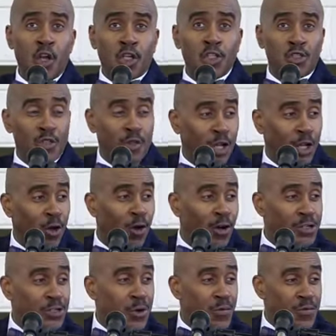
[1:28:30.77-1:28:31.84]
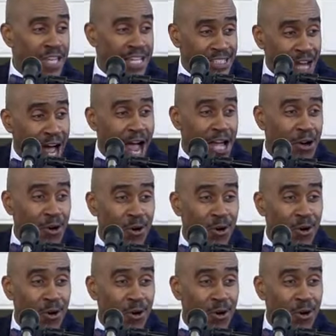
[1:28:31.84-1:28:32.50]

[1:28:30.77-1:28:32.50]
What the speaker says: looking to the Lord during the entire